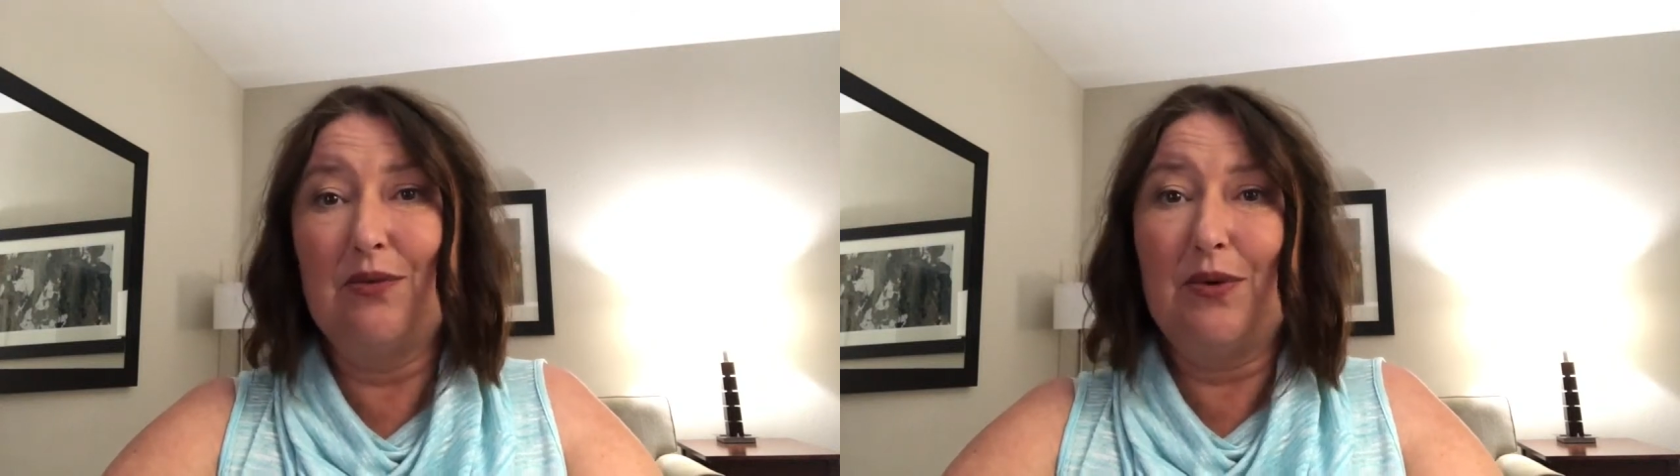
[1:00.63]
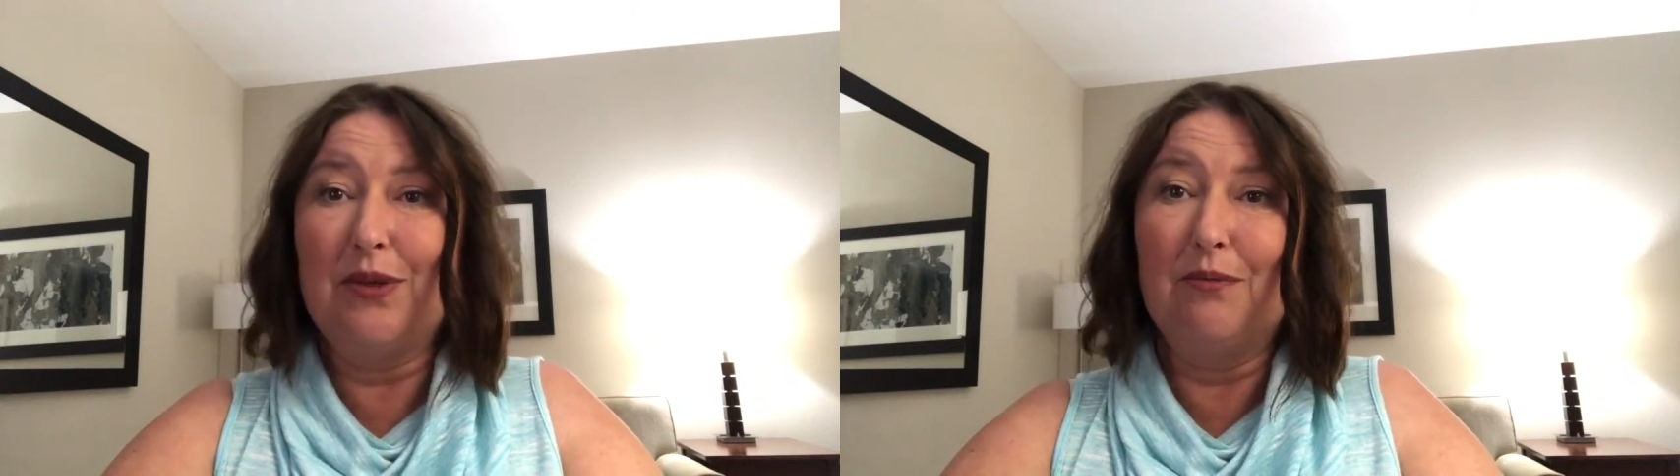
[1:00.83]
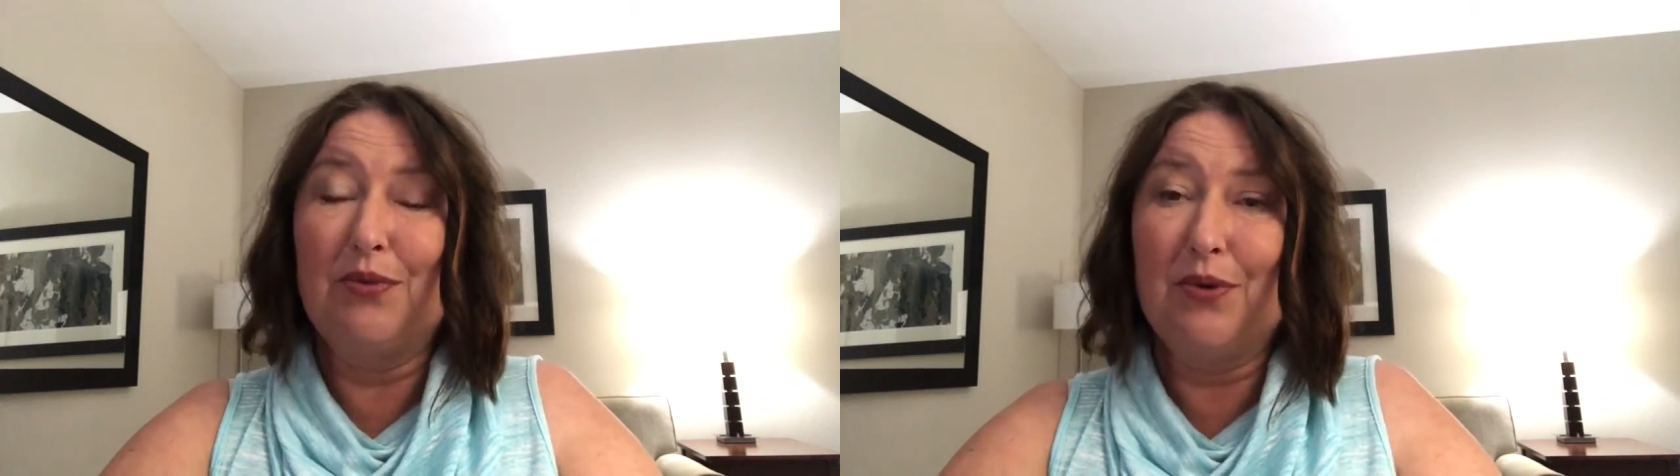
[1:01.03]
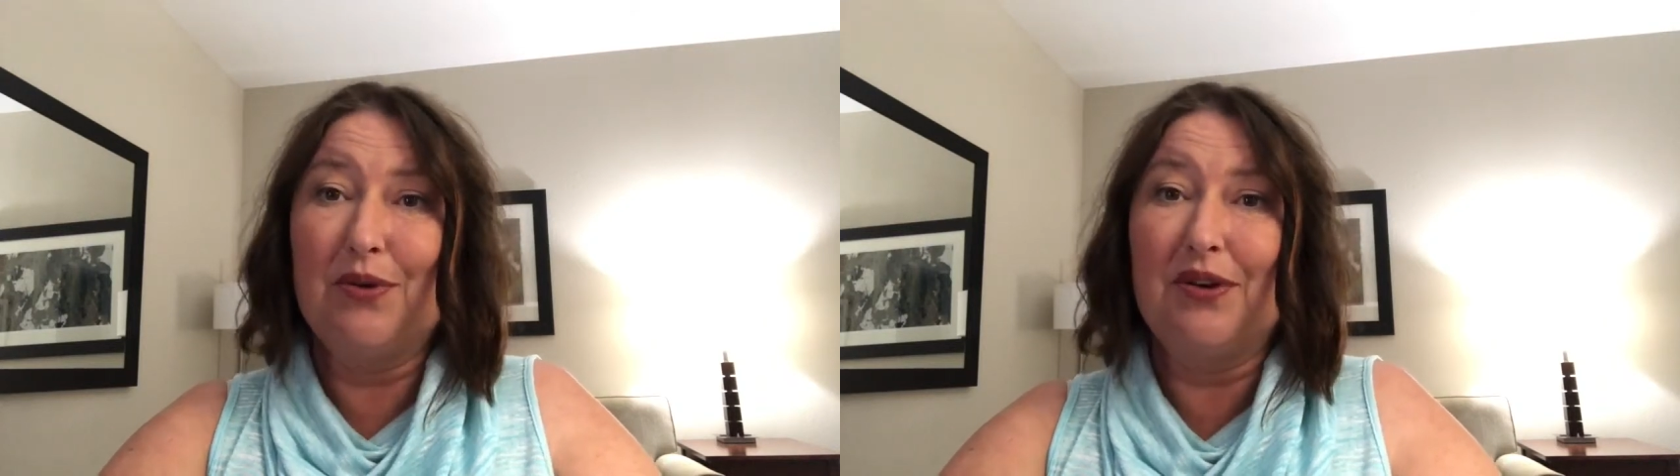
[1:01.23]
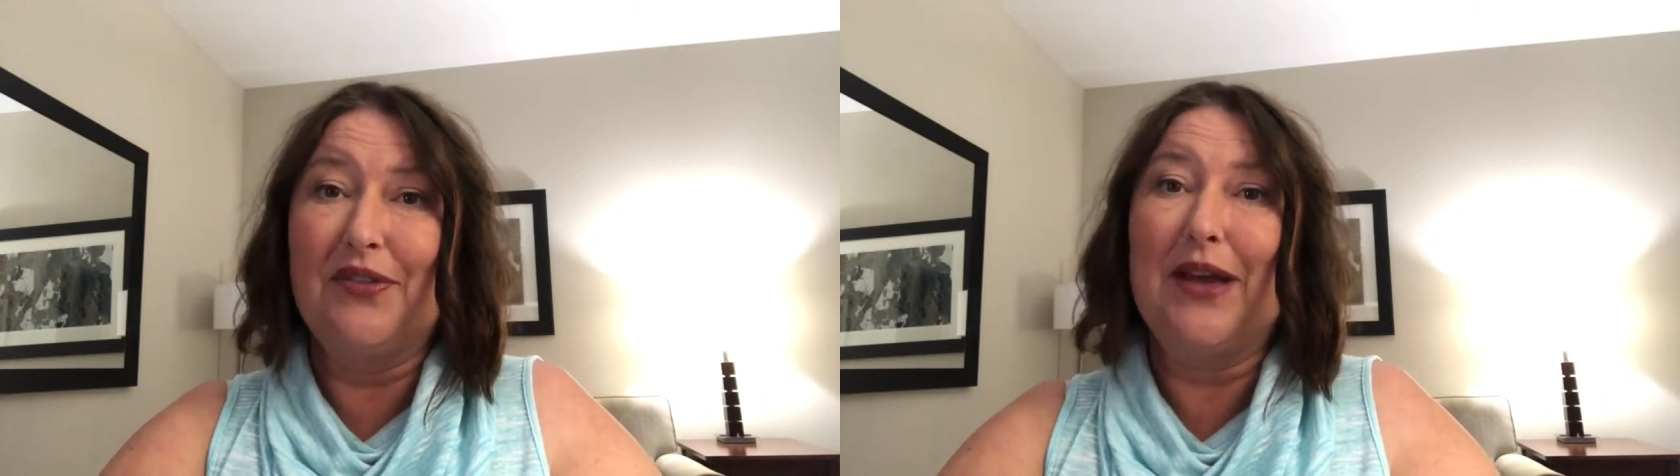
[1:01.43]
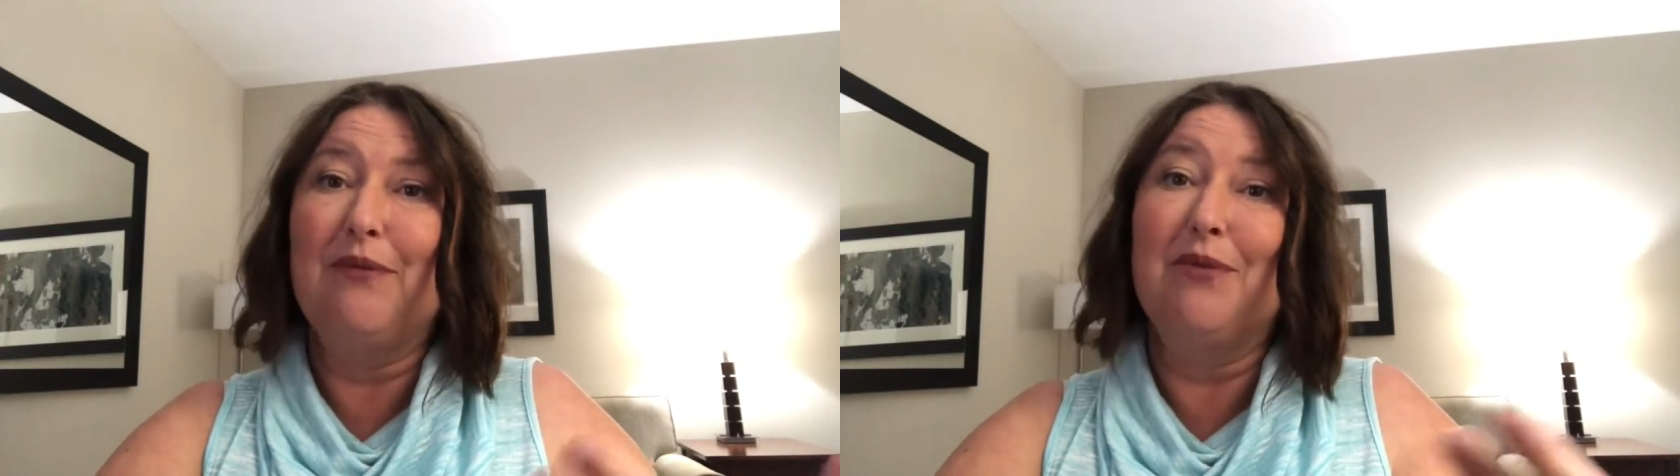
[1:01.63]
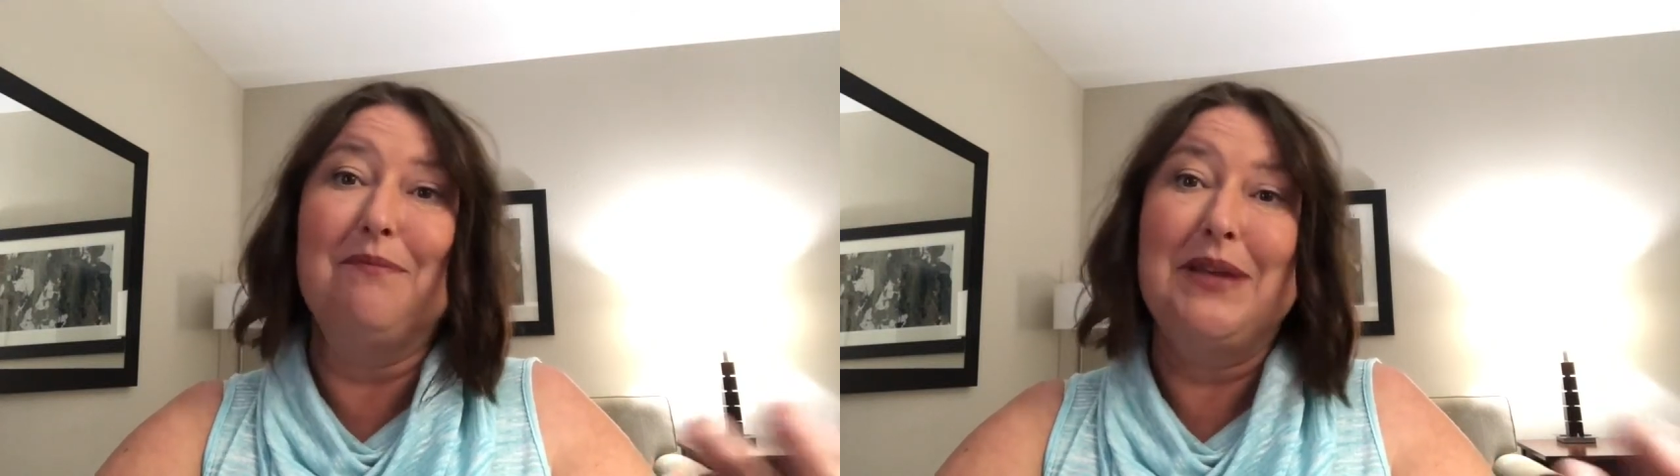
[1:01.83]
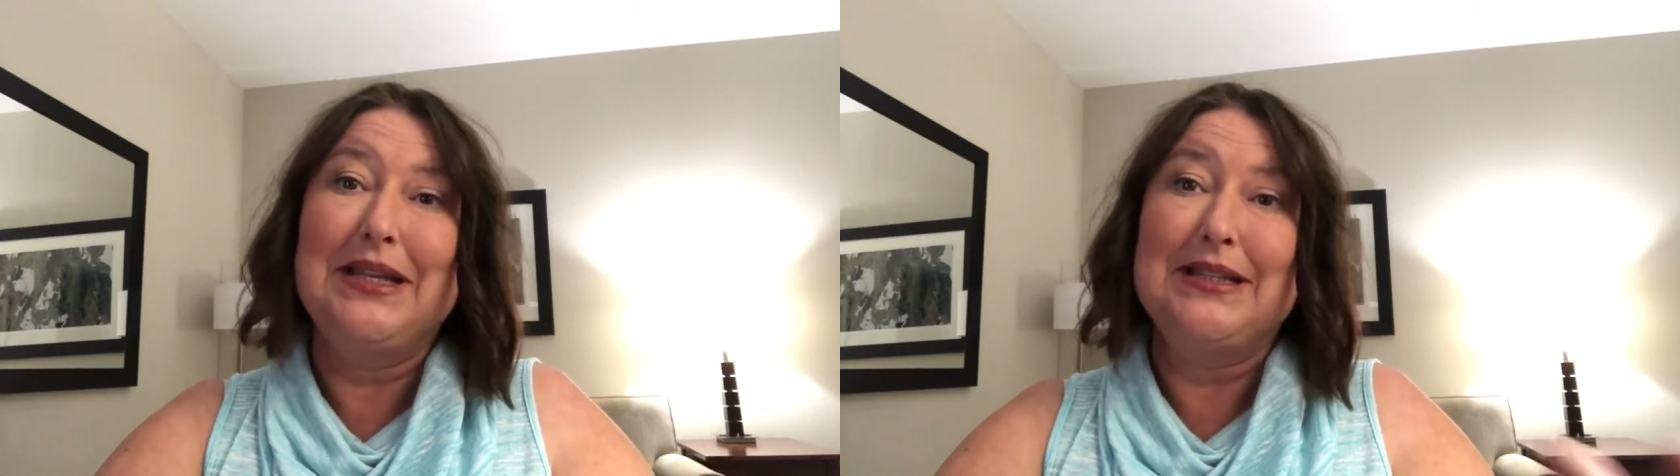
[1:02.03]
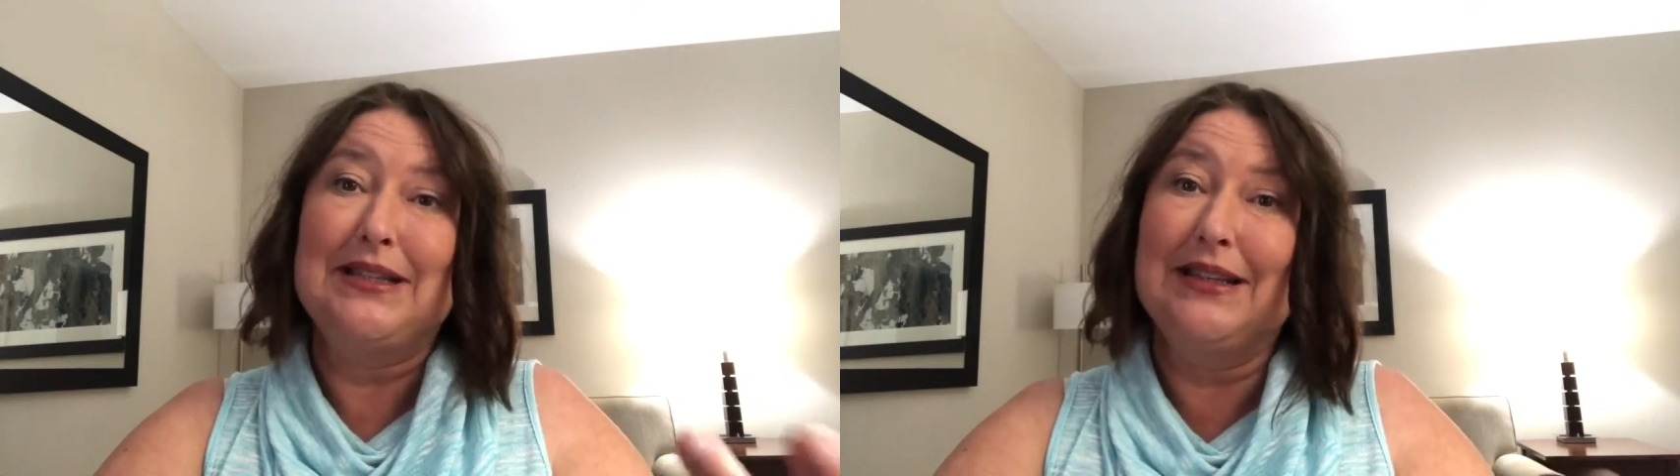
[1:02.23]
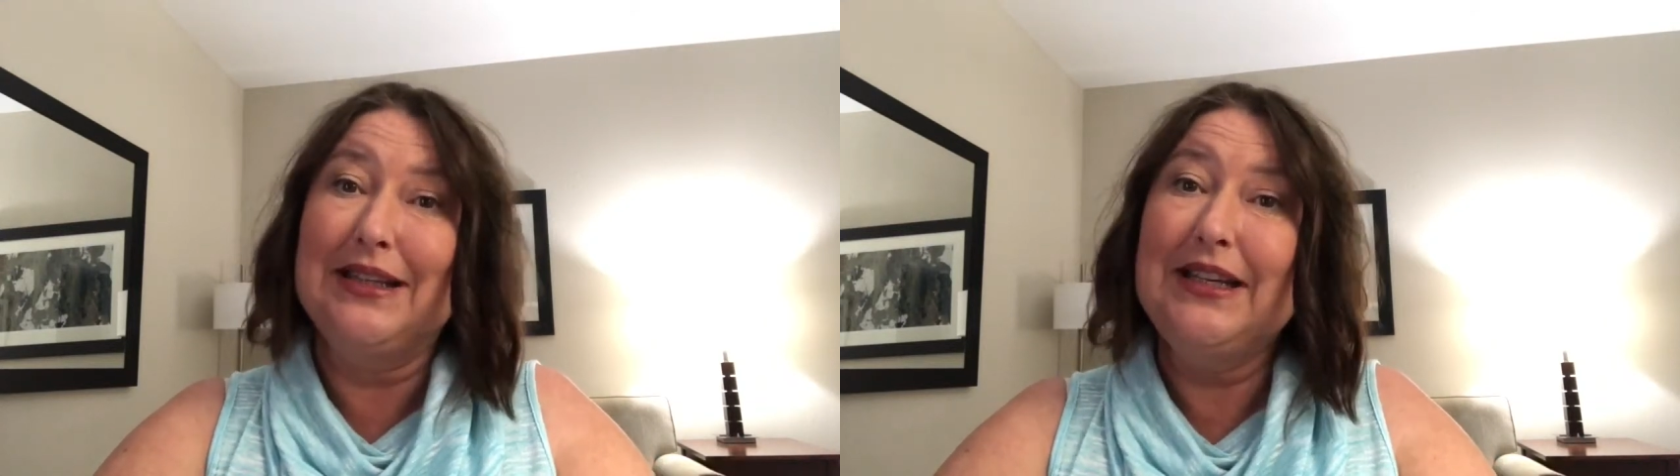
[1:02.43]
with a board that remains
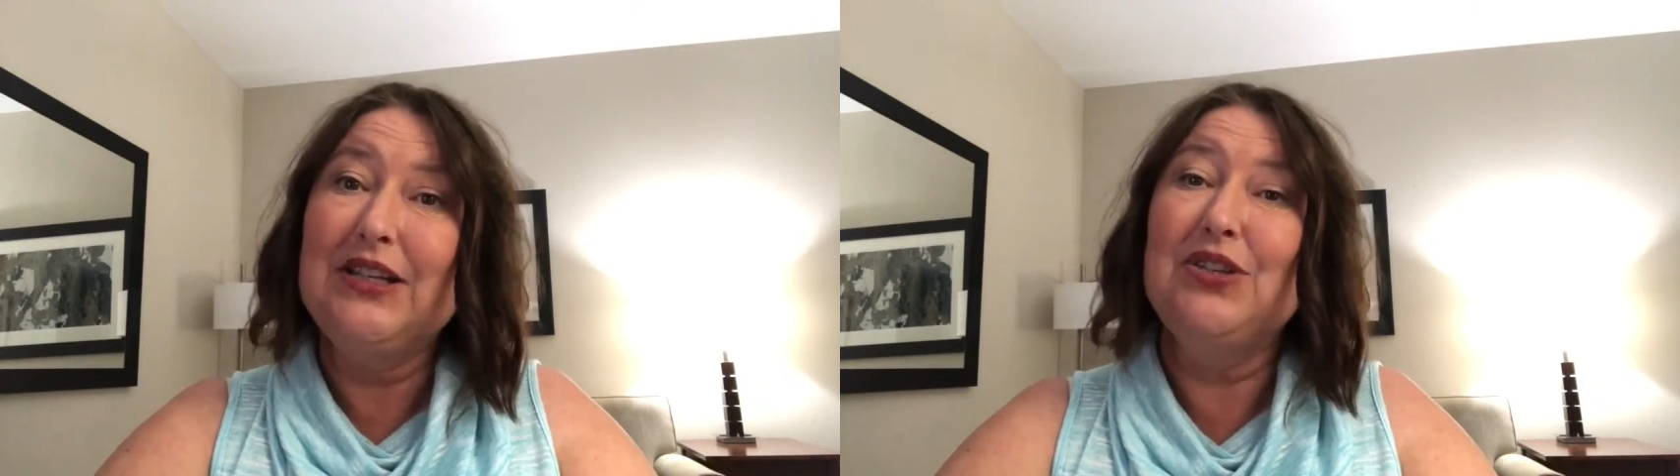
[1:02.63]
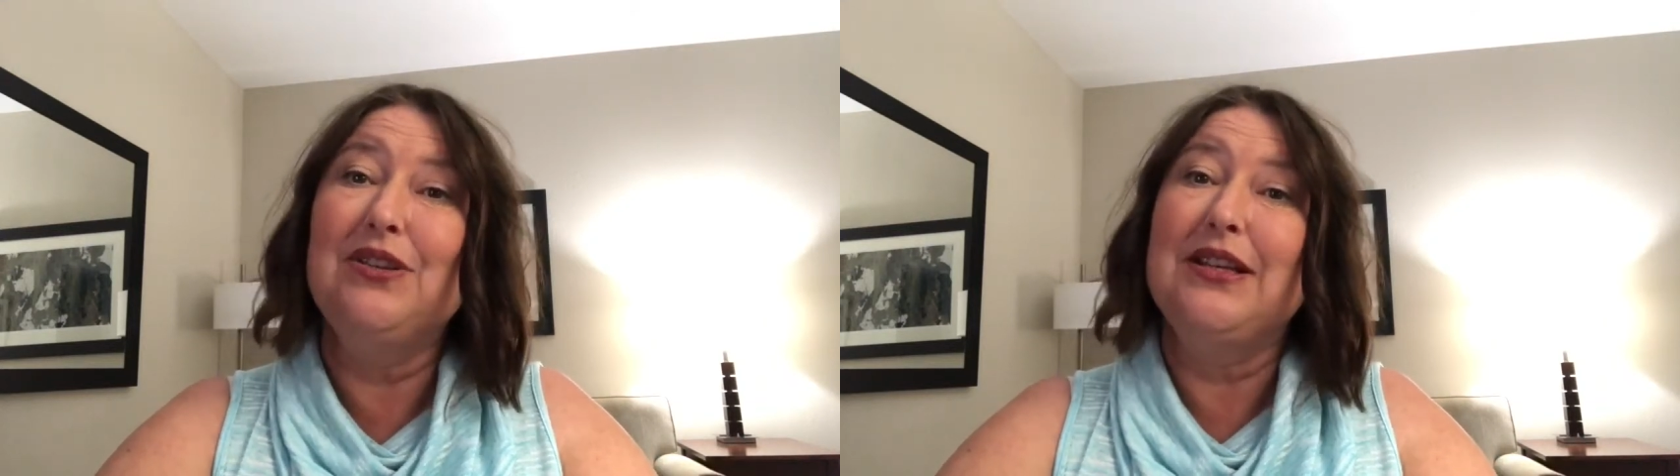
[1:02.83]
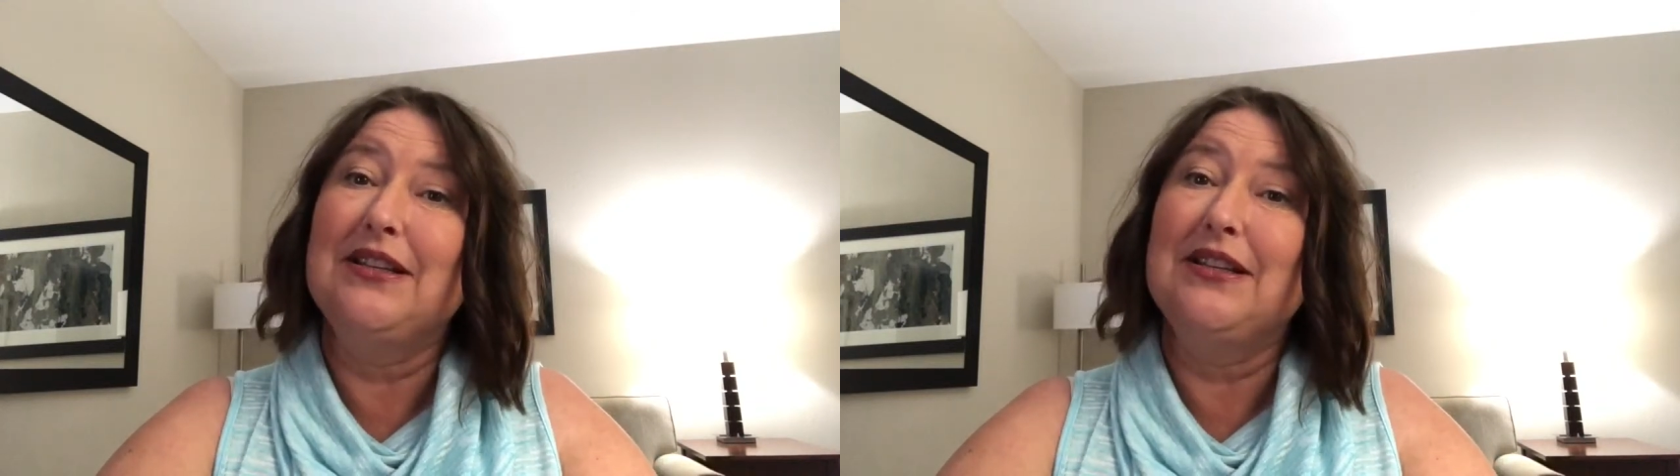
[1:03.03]
linked to the